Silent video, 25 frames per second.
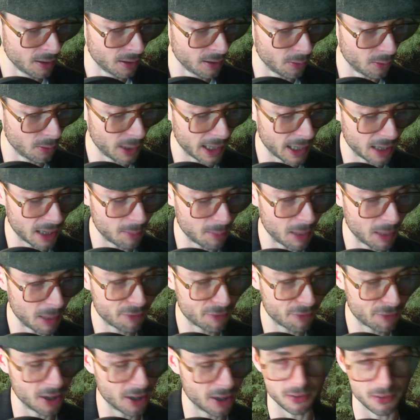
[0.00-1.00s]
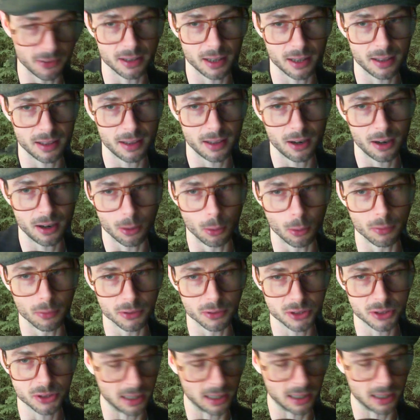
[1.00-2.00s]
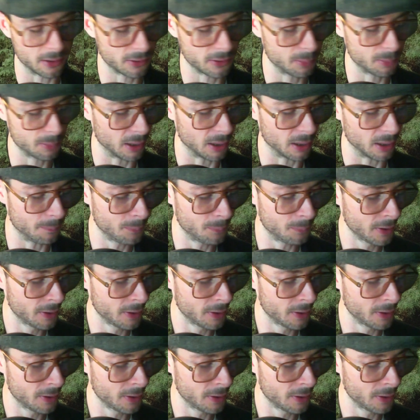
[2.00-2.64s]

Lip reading: We kind of make fun of it that they are overzealous, but